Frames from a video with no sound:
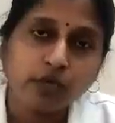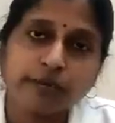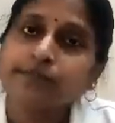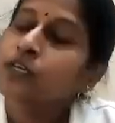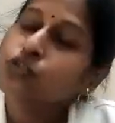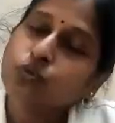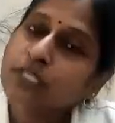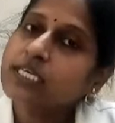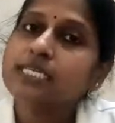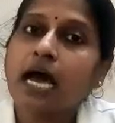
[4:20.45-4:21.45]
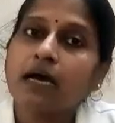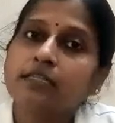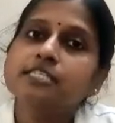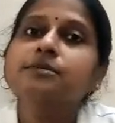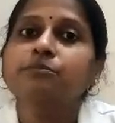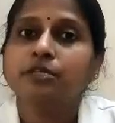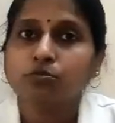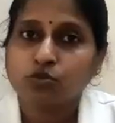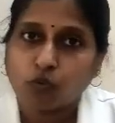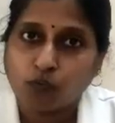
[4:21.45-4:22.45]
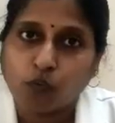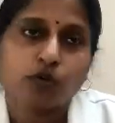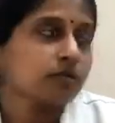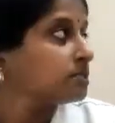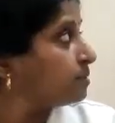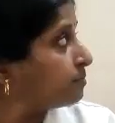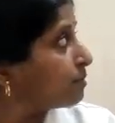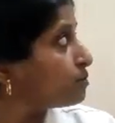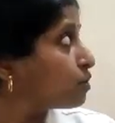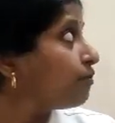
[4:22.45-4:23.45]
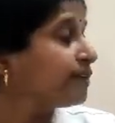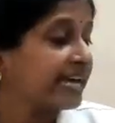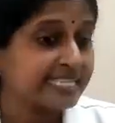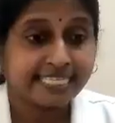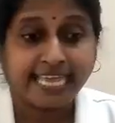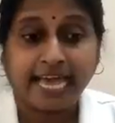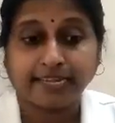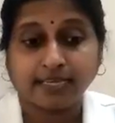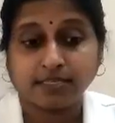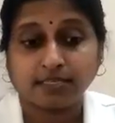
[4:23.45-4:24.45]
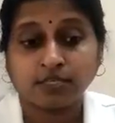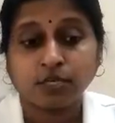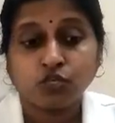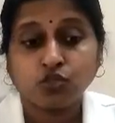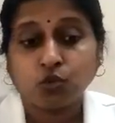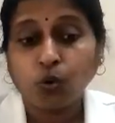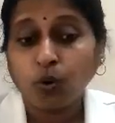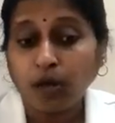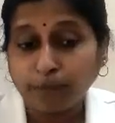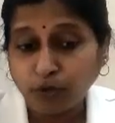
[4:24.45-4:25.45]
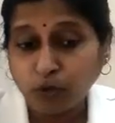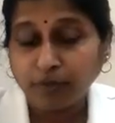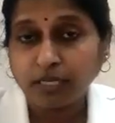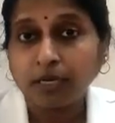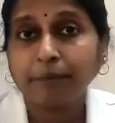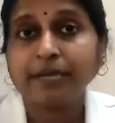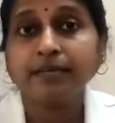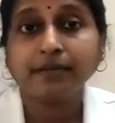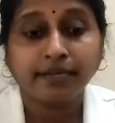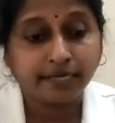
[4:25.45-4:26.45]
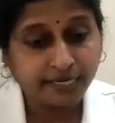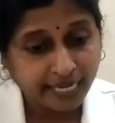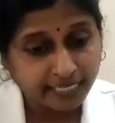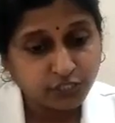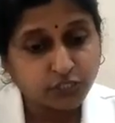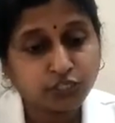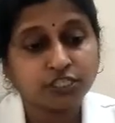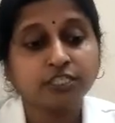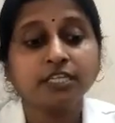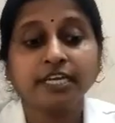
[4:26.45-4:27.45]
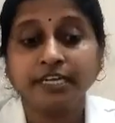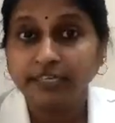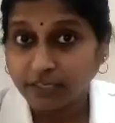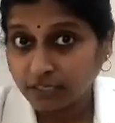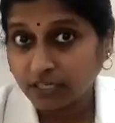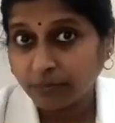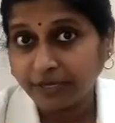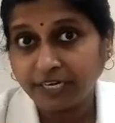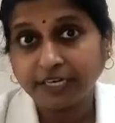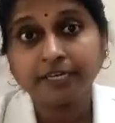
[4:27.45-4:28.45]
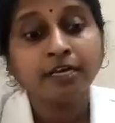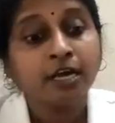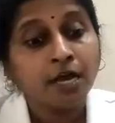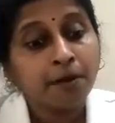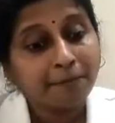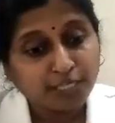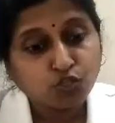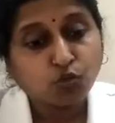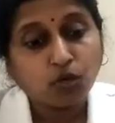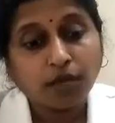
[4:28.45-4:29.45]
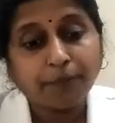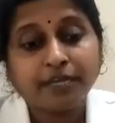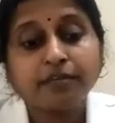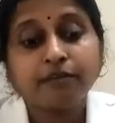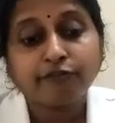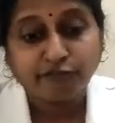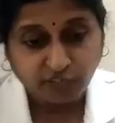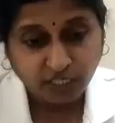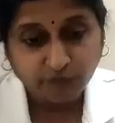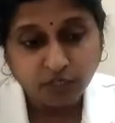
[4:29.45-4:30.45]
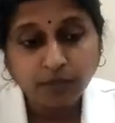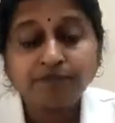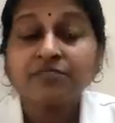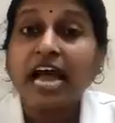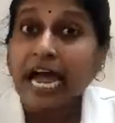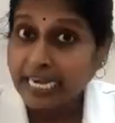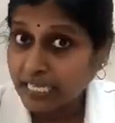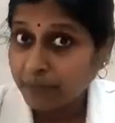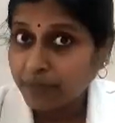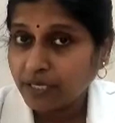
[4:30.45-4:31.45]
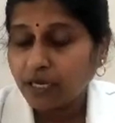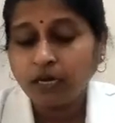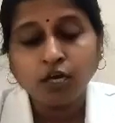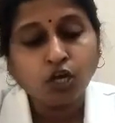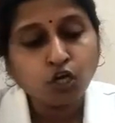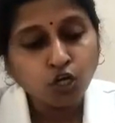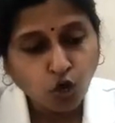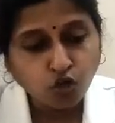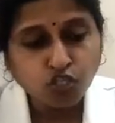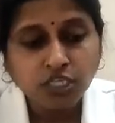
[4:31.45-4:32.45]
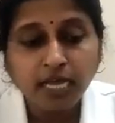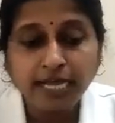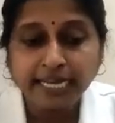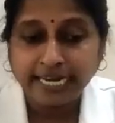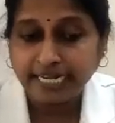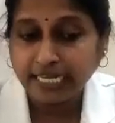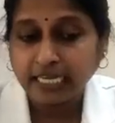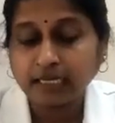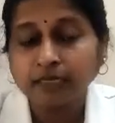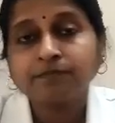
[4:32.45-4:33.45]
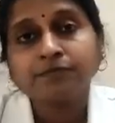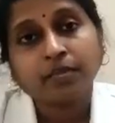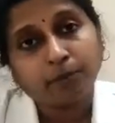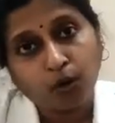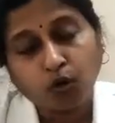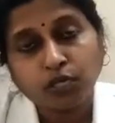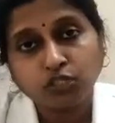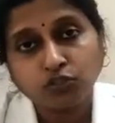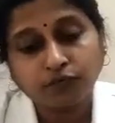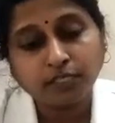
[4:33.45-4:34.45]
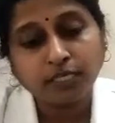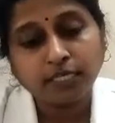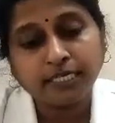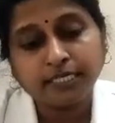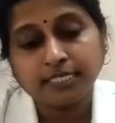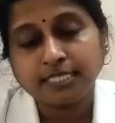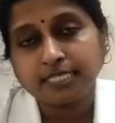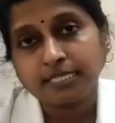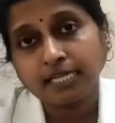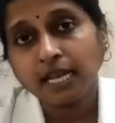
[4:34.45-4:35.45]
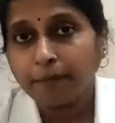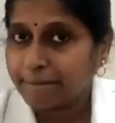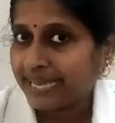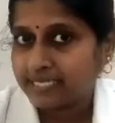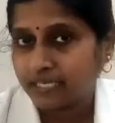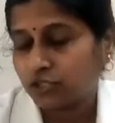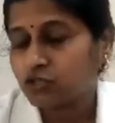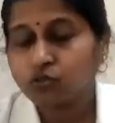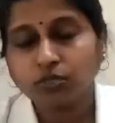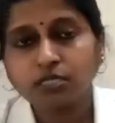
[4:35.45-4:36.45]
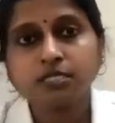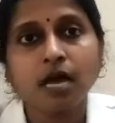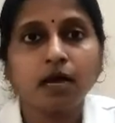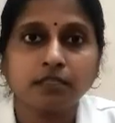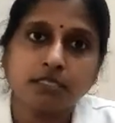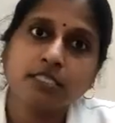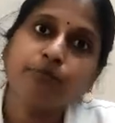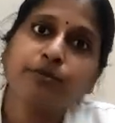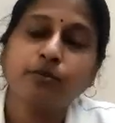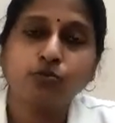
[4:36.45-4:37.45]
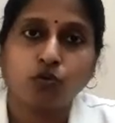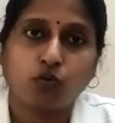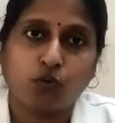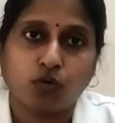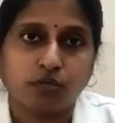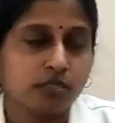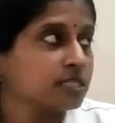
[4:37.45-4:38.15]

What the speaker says: Okay. So these are the symptoms of what? Symptoms of Ascariasis. So abdominal pain, indigestion, internal bleeding, muscular pain, fever, anemia, nausea and headache, blockage of the intestinal passage. So these are the symptoms of what?